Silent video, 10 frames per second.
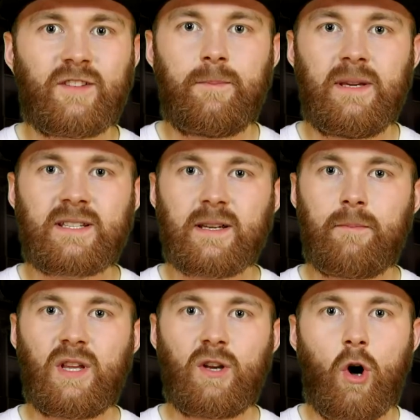to be
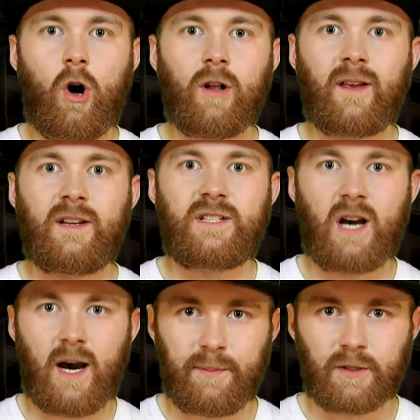something called a
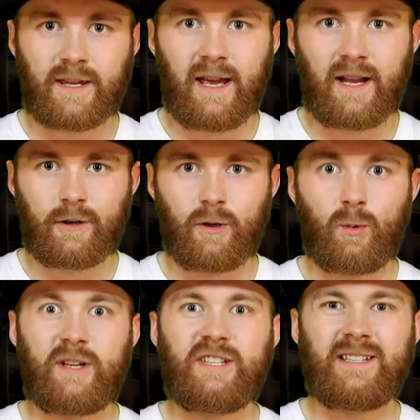doppelganger,
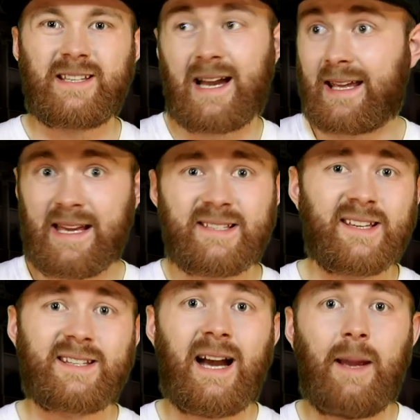which is, I guess,
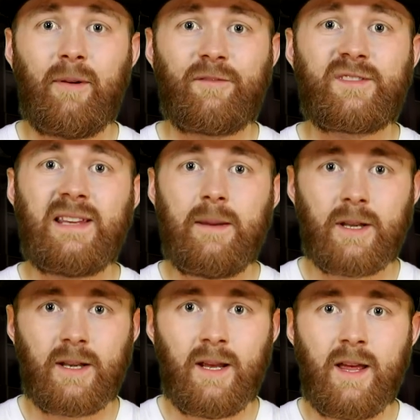a type of
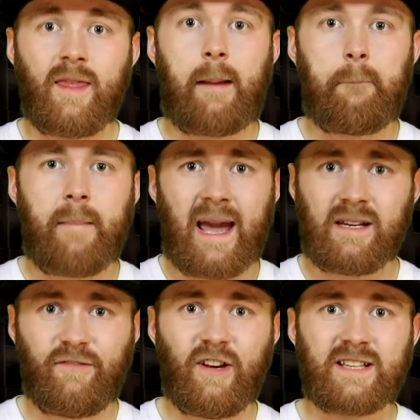demon that
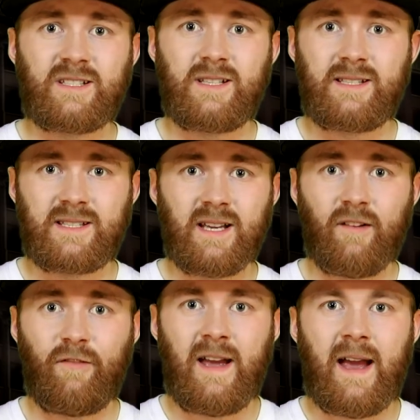manifests
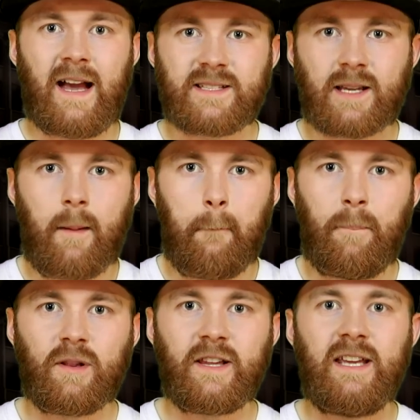itself as a
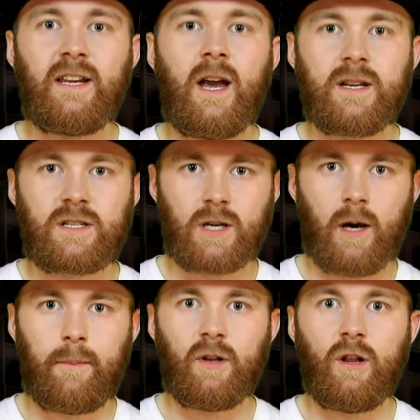complete
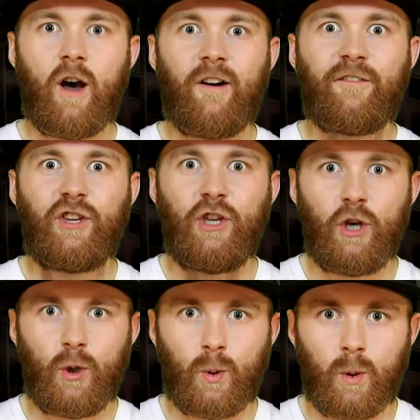double of
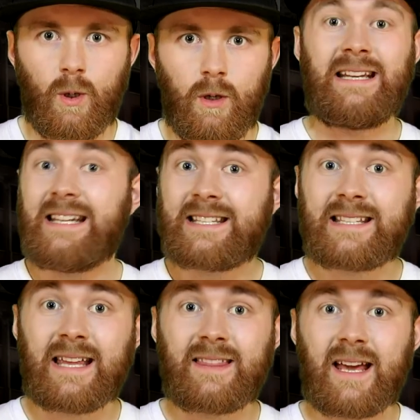you. It is
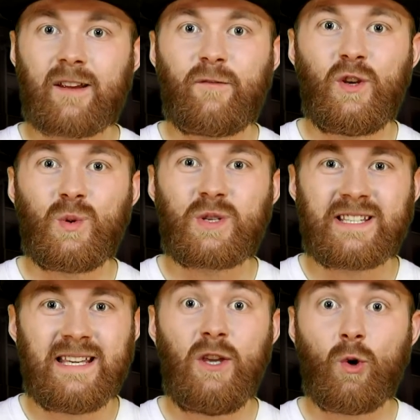said that if you
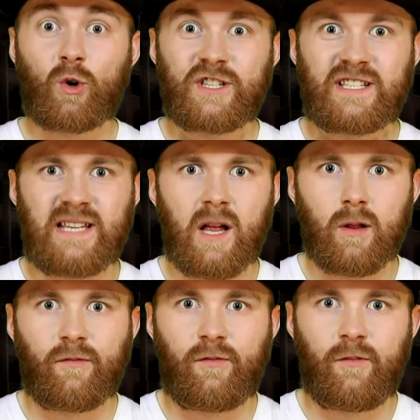see yourself